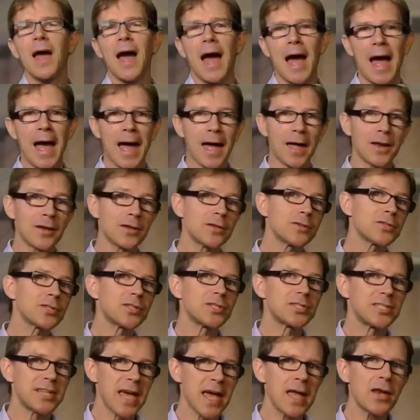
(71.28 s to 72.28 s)

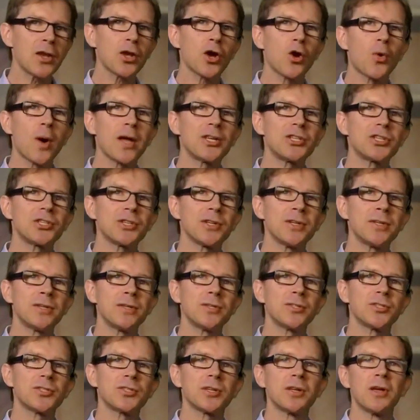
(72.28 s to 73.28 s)
and 10
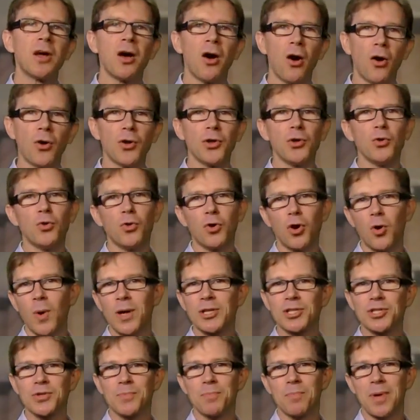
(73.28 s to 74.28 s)
questions on your
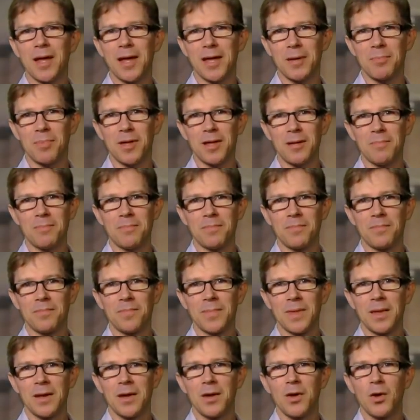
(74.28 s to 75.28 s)
question paper,
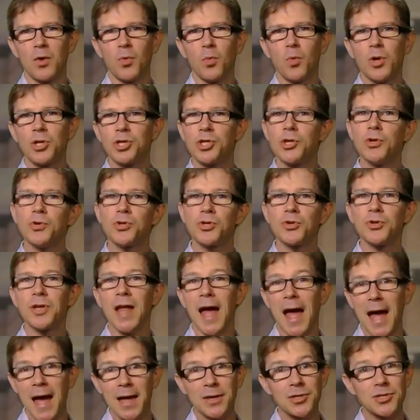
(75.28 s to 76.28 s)
which you should
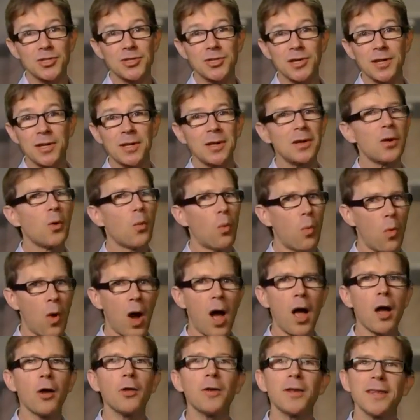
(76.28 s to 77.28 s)
answer
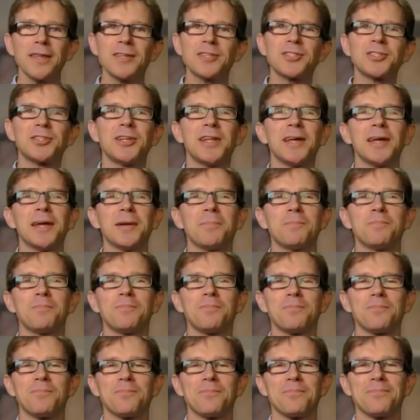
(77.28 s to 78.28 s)
while listening.
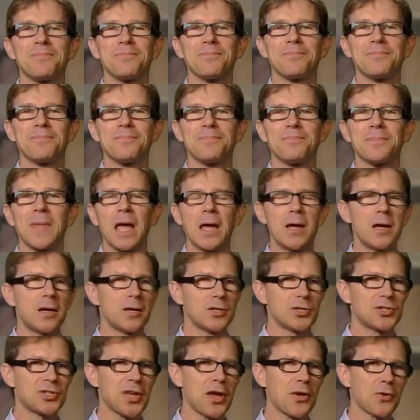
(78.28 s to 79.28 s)

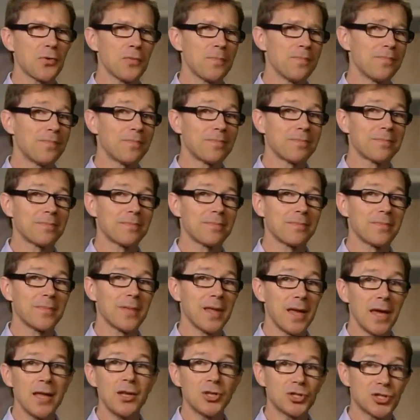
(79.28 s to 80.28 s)
So,
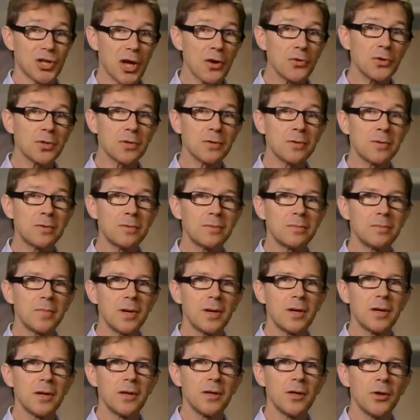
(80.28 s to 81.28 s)
in total,
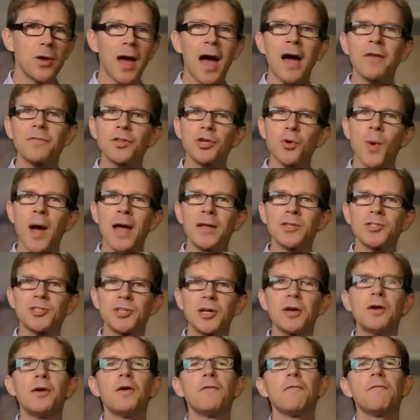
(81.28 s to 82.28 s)
you have to
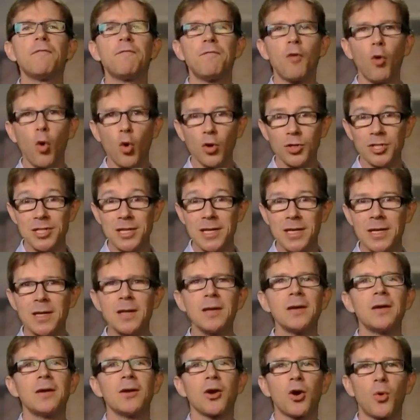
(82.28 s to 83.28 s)
answer
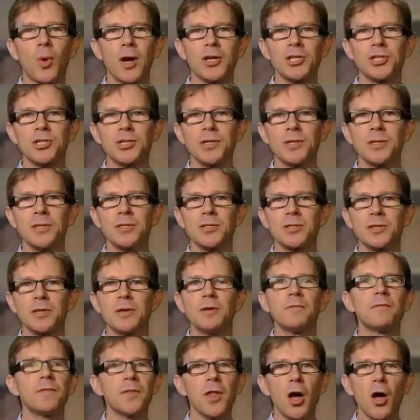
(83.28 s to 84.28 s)
40 questions
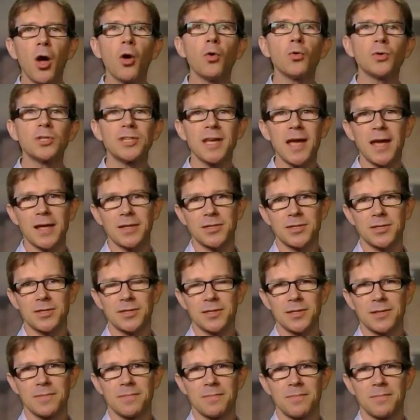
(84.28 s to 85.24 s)
for the whole test.